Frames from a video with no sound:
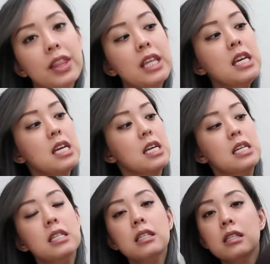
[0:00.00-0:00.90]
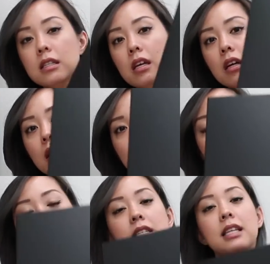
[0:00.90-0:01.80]
These,
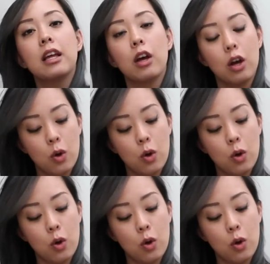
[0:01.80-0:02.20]
this is like